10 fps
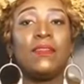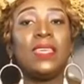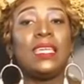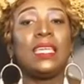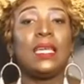
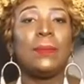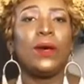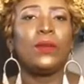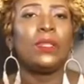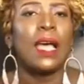thinking
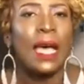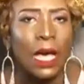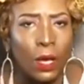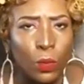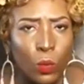about
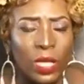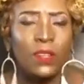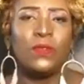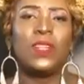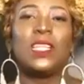how
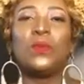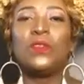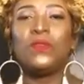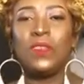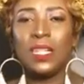wonderful it
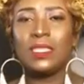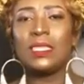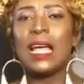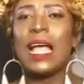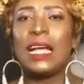will feel
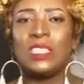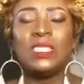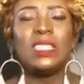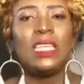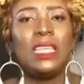to
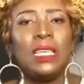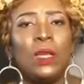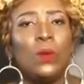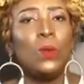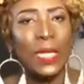actually
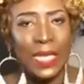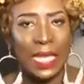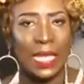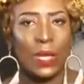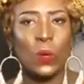one
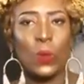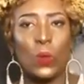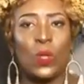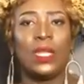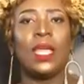day
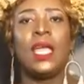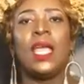own